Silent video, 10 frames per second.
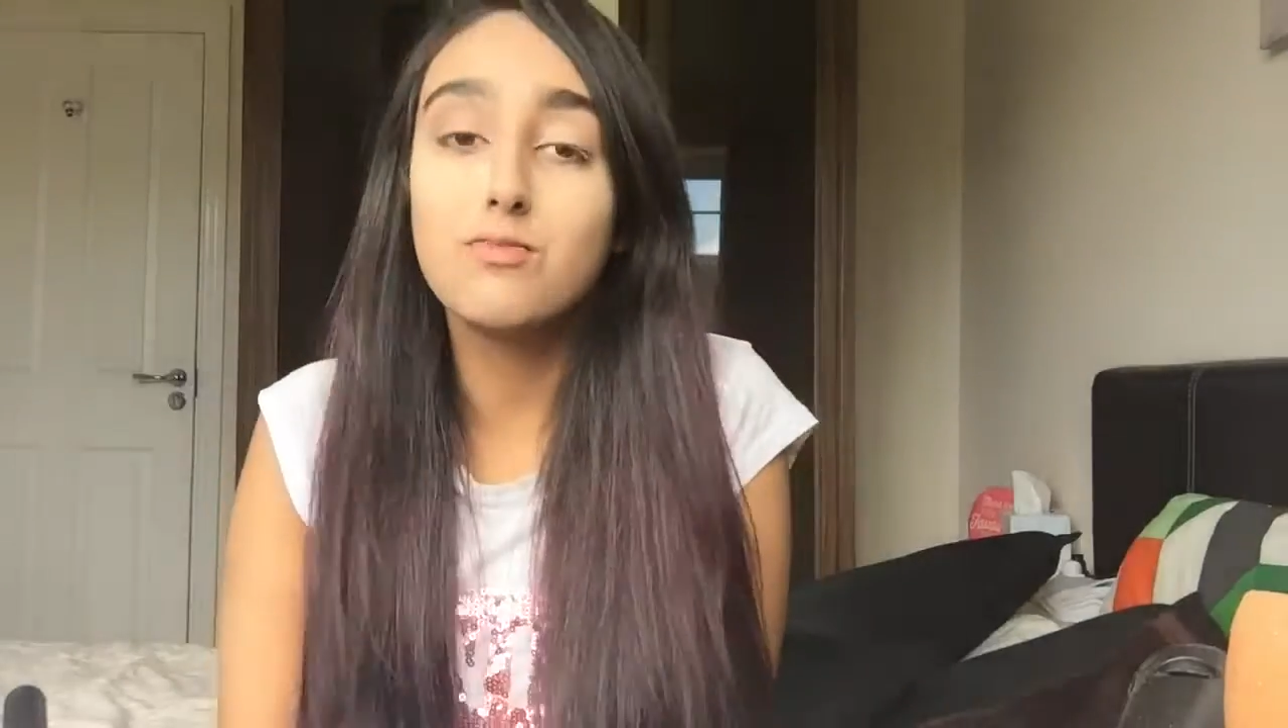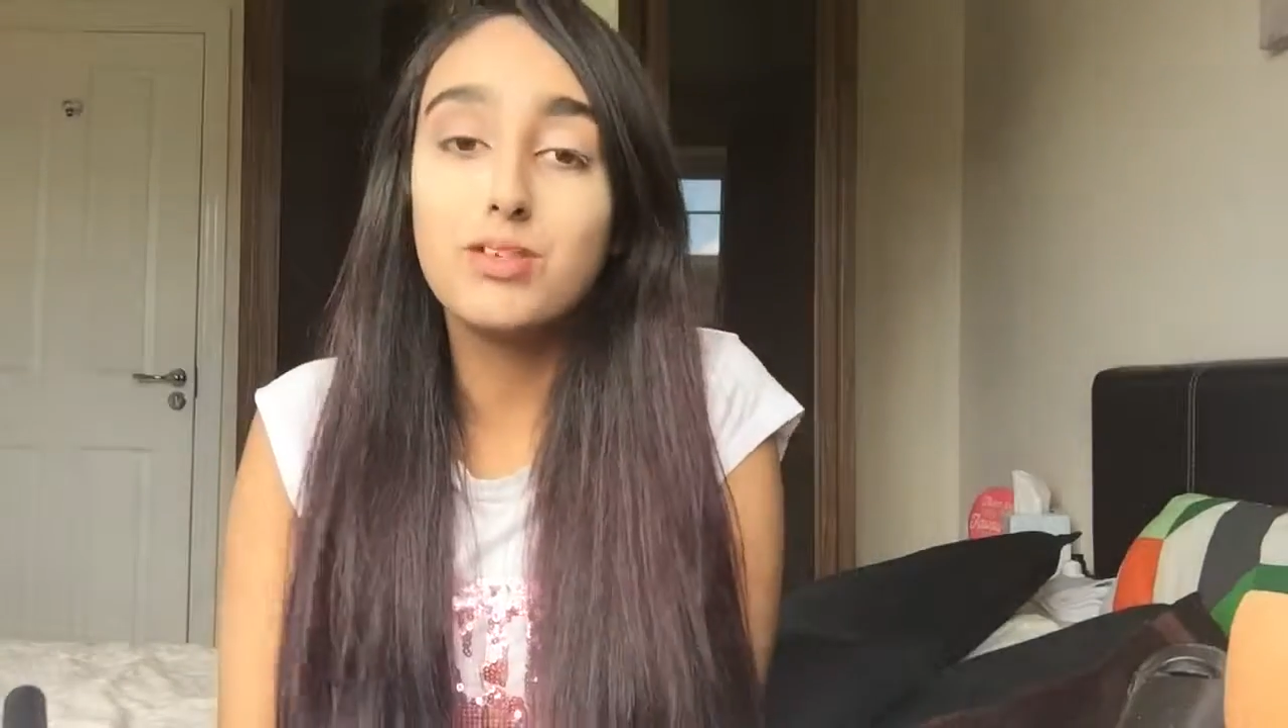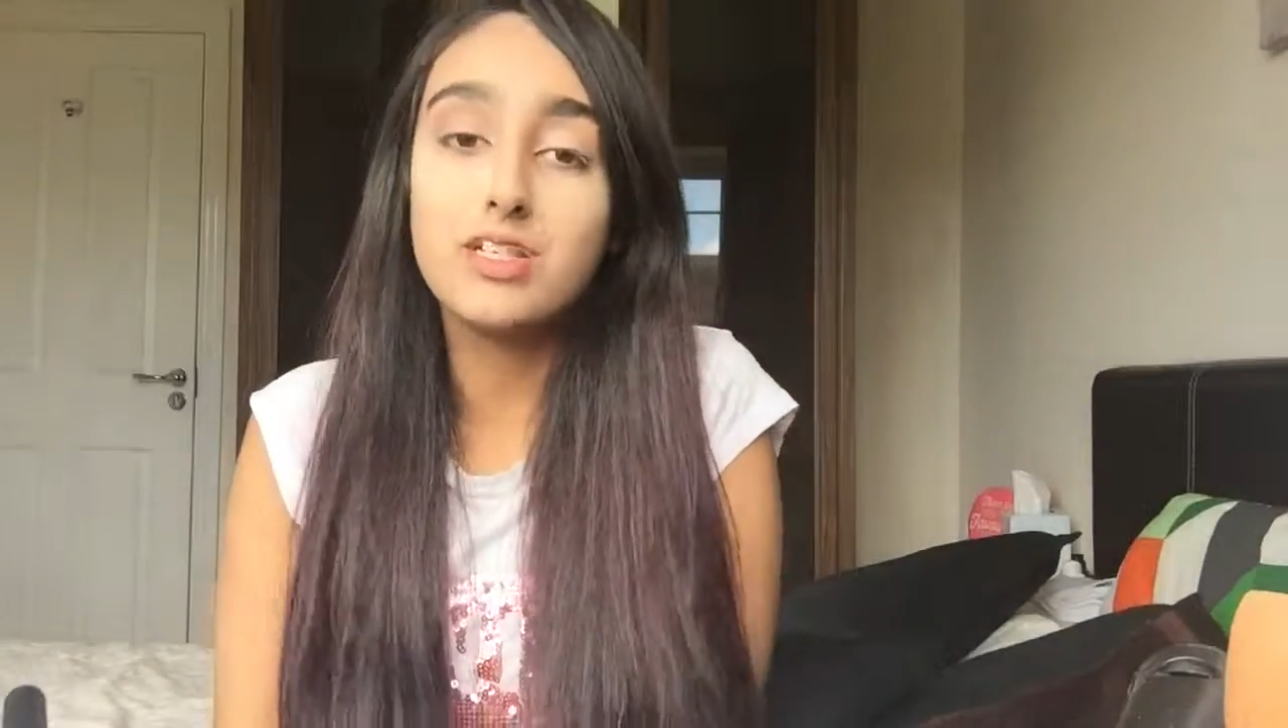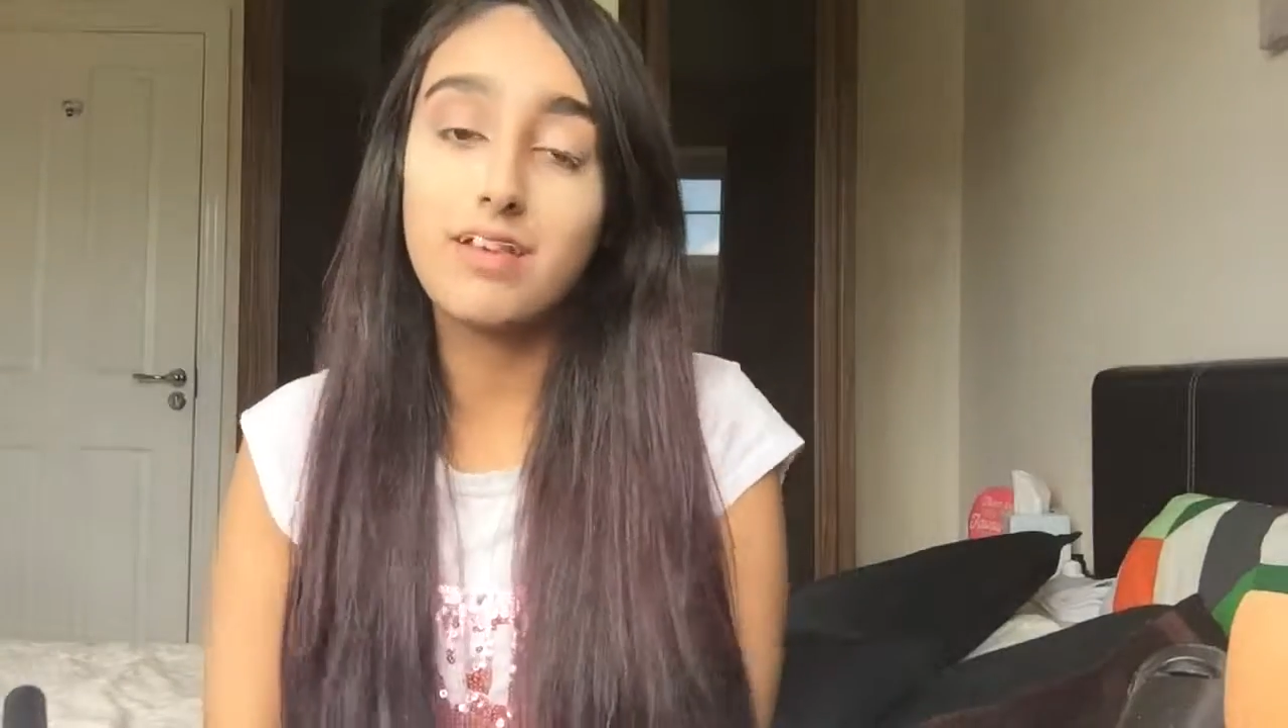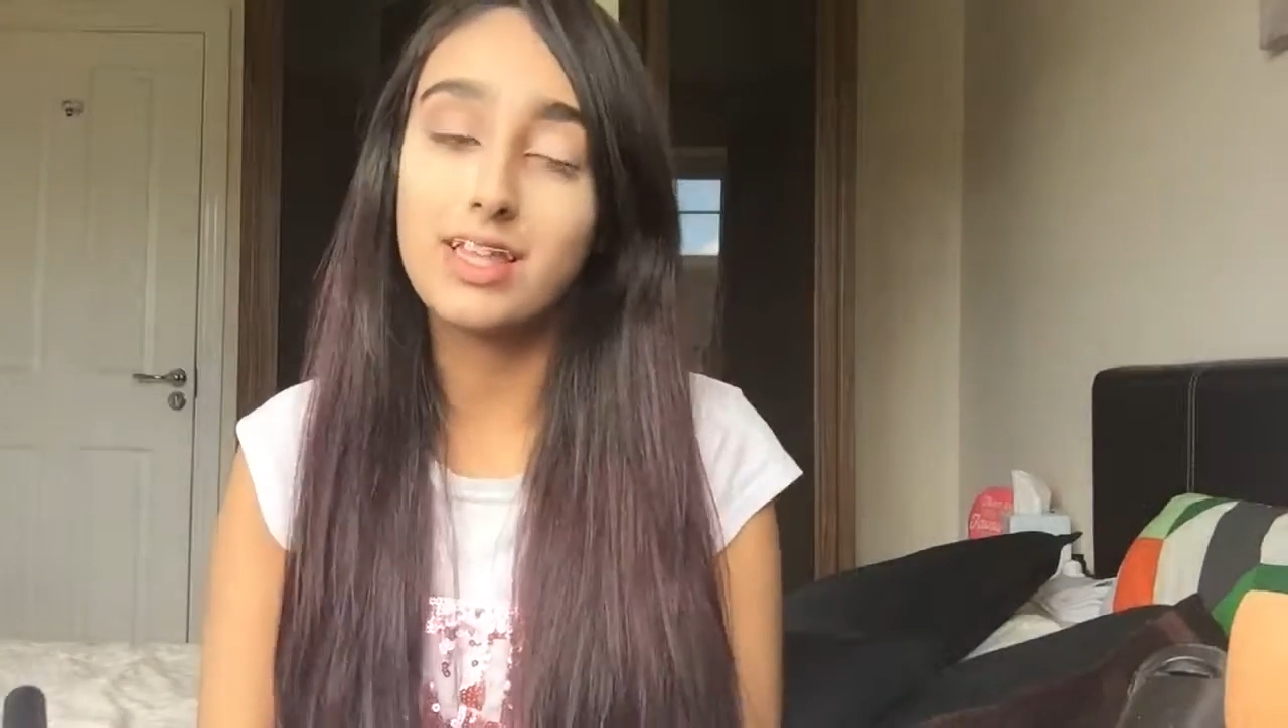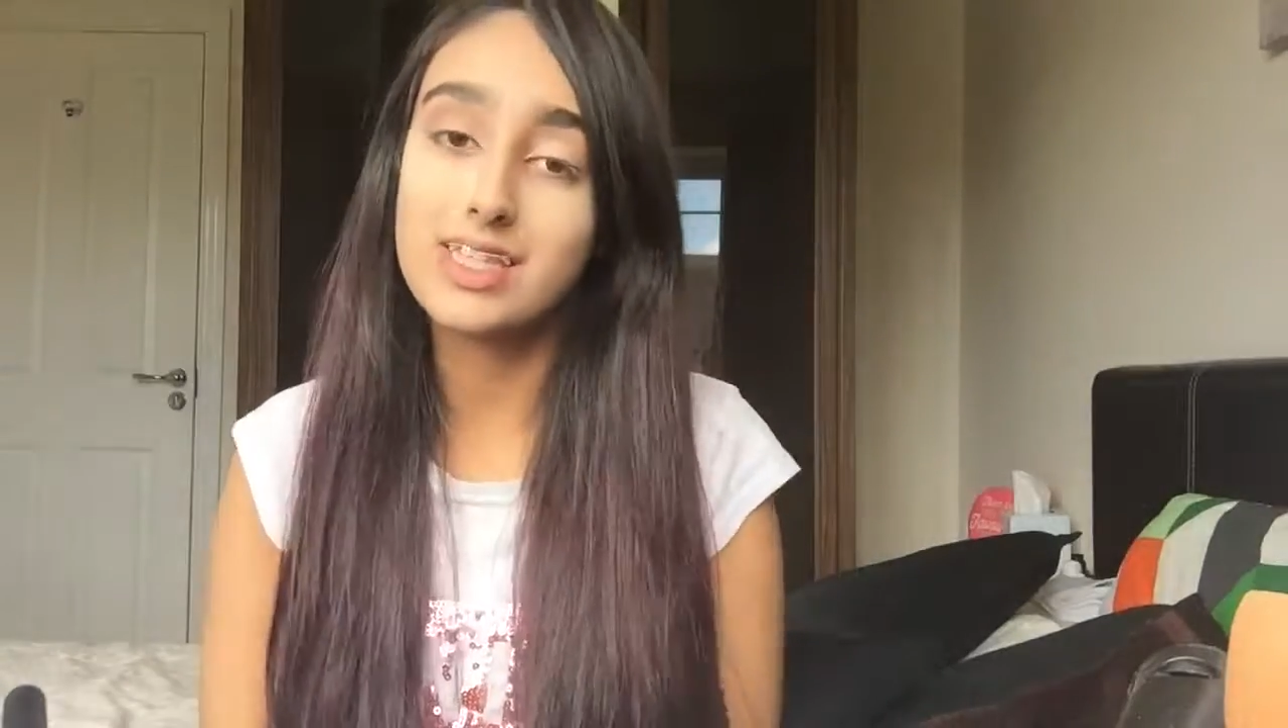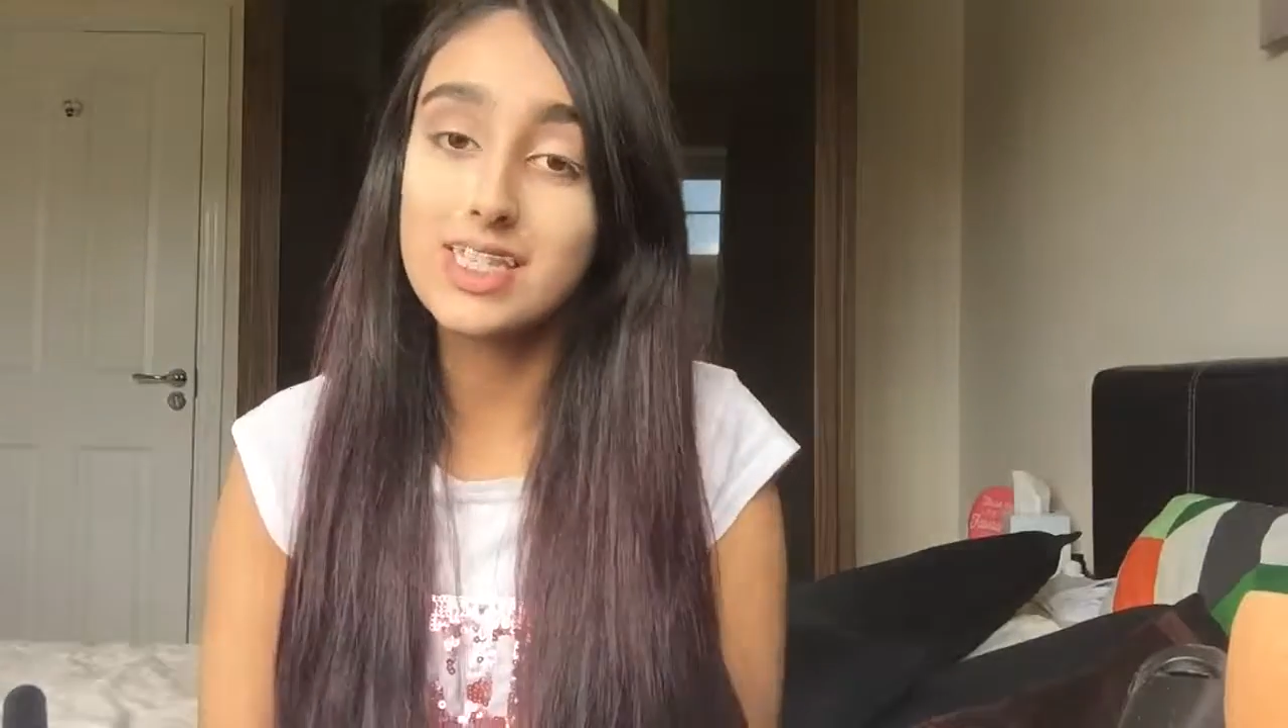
to be doing the